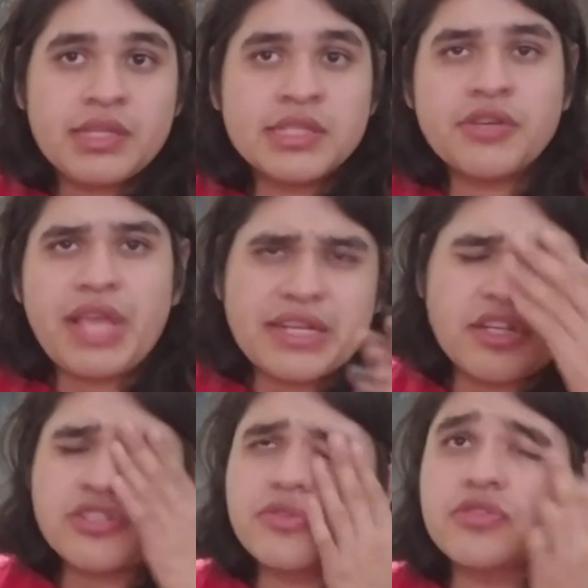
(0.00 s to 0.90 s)
So yeah,
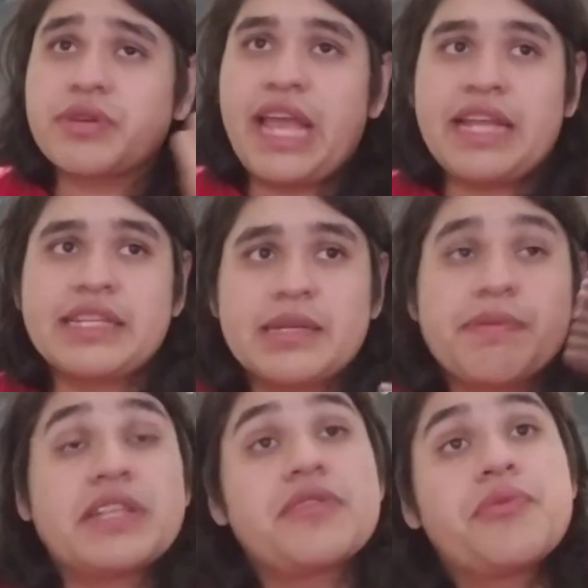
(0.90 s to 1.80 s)
Dark Souls three ended,
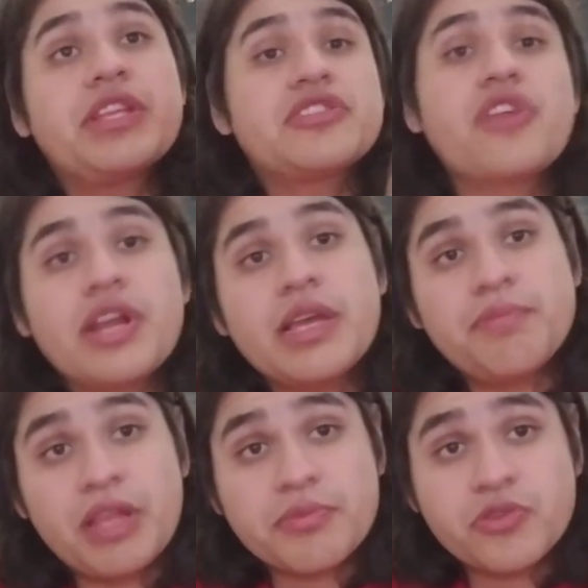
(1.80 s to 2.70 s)
but we're starting up
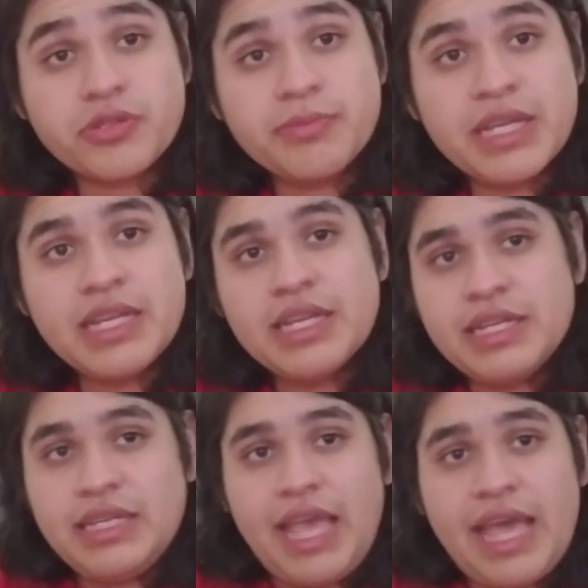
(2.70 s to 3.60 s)
Bloodborne,
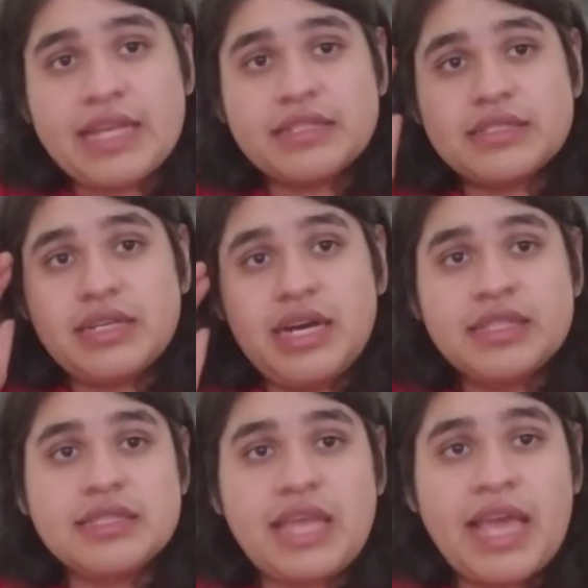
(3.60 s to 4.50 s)
and
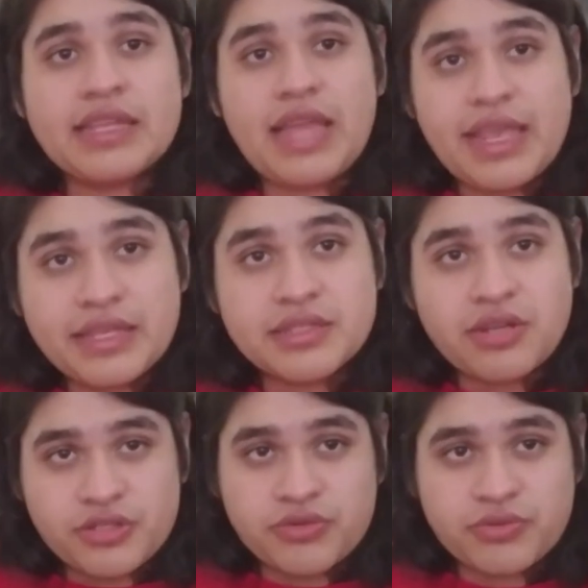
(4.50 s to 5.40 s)
um, and like
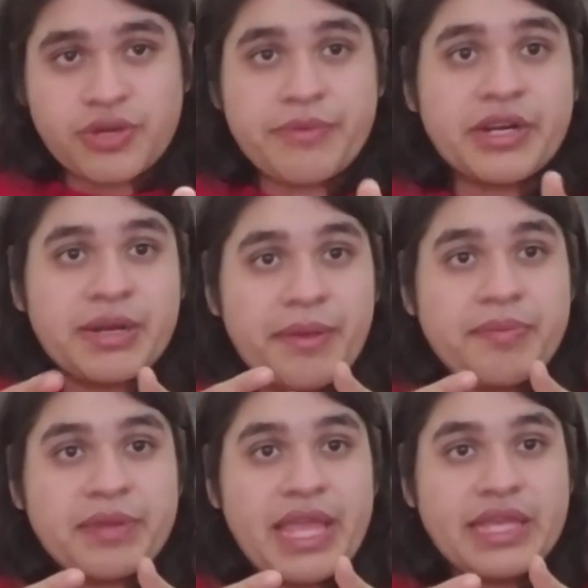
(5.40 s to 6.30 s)
Dark Souls three, we're going to be
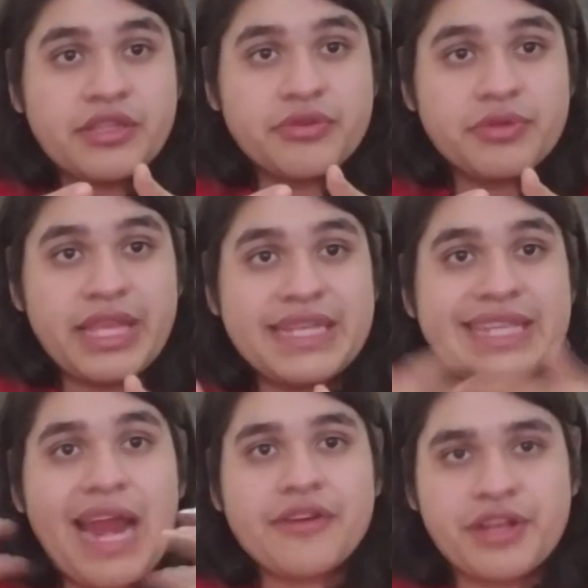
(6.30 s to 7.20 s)
playing through the
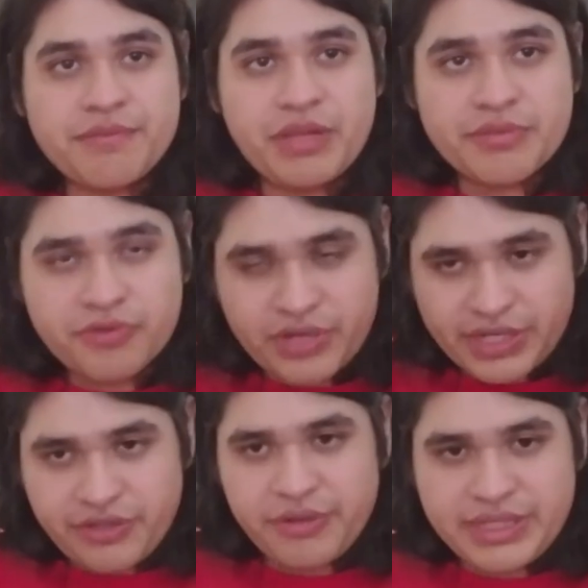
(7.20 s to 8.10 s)
entirety of Bloodborne,
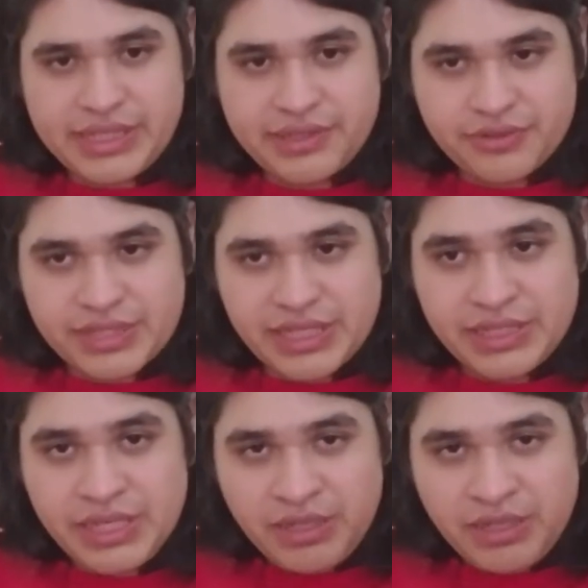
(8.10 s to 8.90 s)
including D L C.